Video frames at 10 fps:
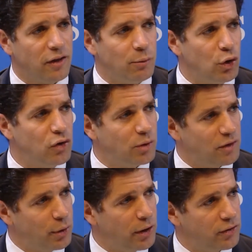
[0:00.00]
the movement
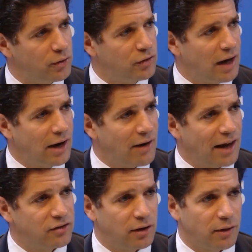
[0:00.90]
of personal data
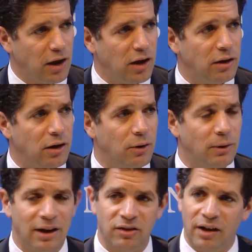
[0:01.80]
outside of the EU
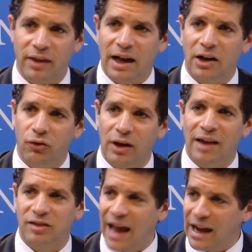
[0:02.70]
unless another country
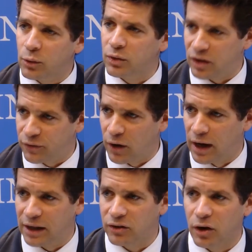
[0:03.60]
has an adequacy
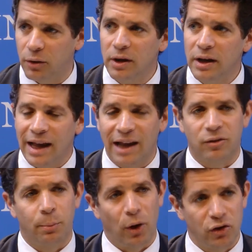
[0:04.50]
finding. So it's
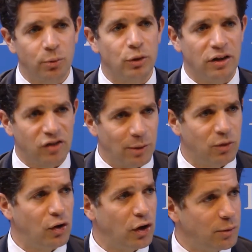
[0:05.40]
possible in some
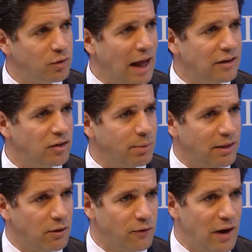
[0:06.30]
circumstances, but
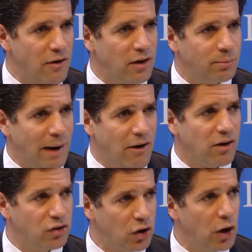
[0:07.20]
there are various
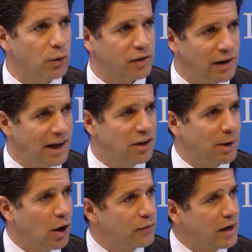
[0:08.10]
barriers and hurdles that need to
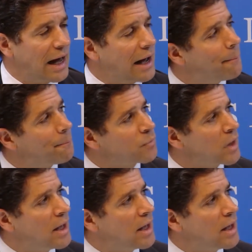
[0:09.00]
be overcome.